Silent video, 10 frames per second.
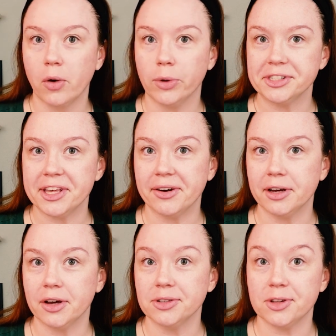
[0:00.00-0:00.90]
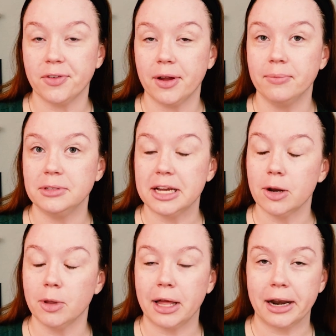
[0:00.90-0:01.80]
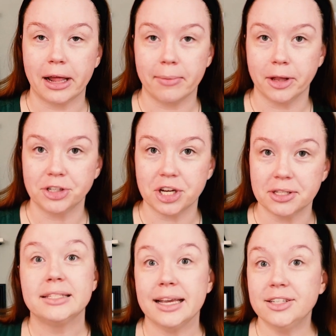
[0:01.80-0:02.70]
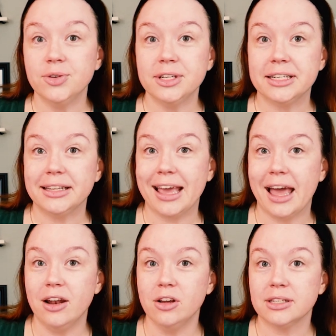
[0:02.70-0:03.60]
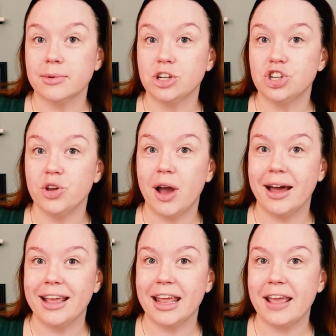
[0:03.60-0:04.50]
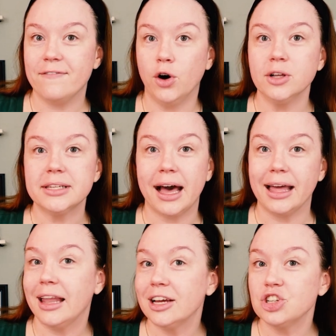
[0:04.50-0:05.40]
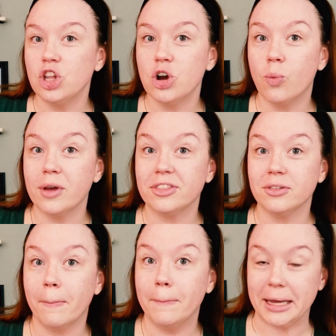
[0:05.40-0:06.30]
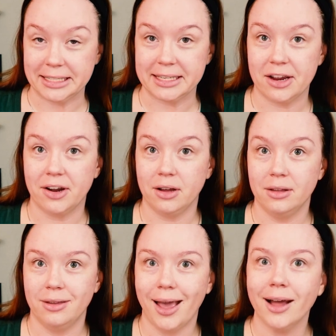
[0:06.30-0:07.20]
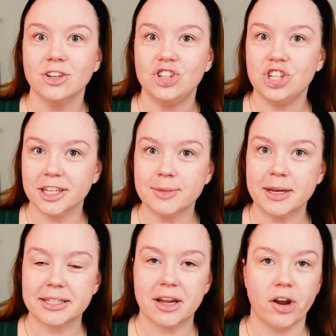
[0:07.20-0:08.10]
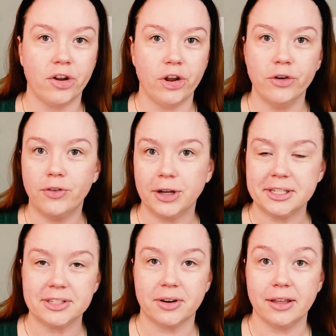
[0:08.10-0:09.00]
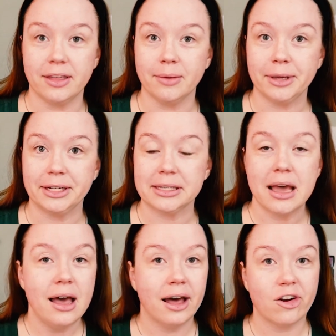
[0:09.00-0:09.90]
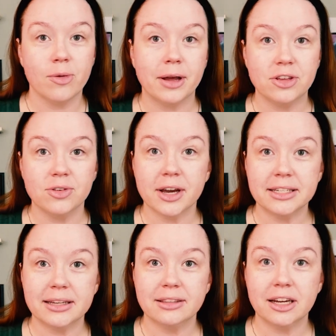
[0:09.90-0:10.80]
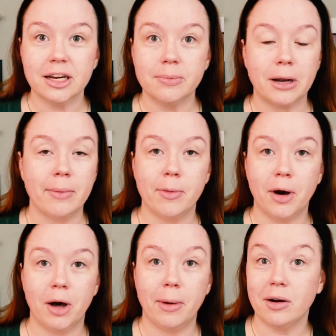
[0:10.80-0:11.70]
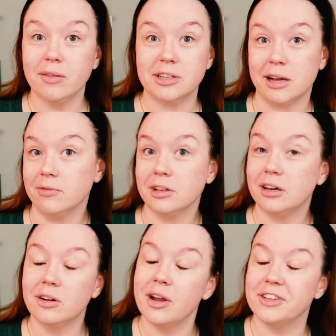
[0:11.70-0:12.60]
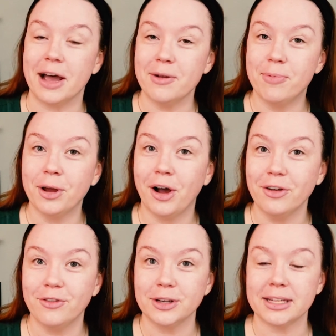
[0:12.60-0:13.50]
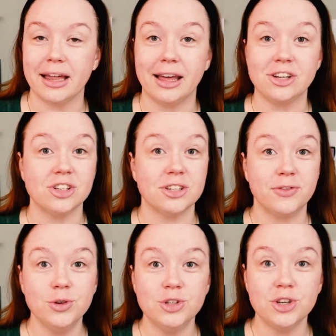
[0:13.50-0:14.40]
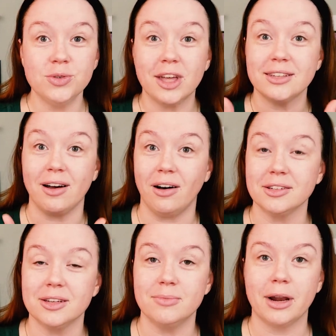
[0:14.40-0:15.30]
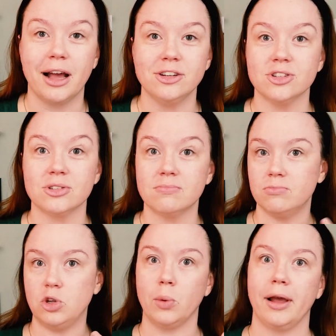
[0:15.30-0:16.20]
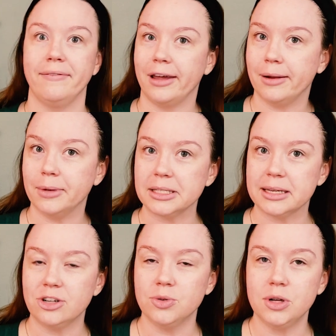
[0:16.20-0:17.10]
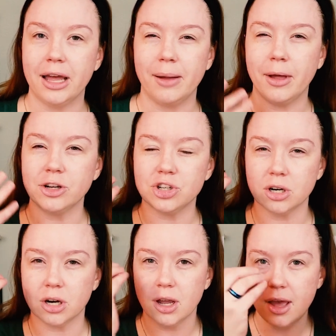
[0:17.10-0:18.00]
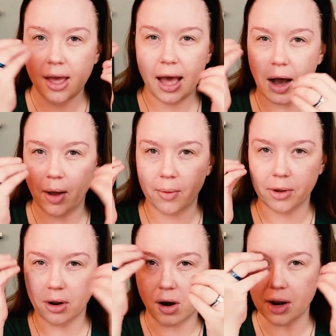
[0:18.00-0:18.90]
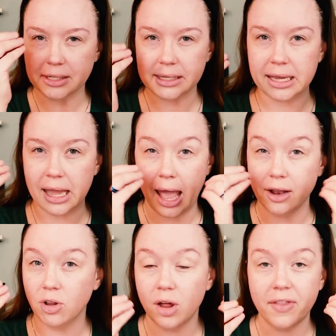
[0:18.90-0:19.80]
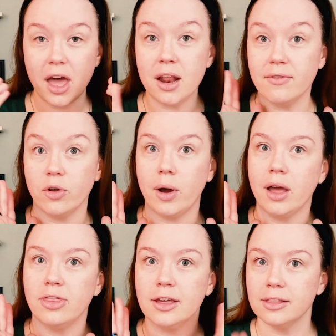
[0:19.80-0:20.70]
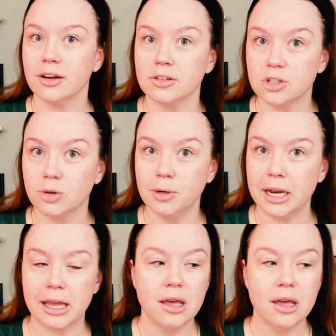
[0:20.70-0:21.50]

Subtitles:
we'll see how it goes. So if I'm terrible at it, I apologize. Stay tuned until the end because I'm going to show you how to get a false eyelash look with mascara. Yeah, just mascara, no falsies or anything, because I don't know about you guys out there, but I'm a mom. I don't have time for that. I don't have time to put on false eyelashes. If you do, that's awesome, but I just don't have that in my schedule, and I'm not sure how I would honestly handle all that, even though I think they're so pretty.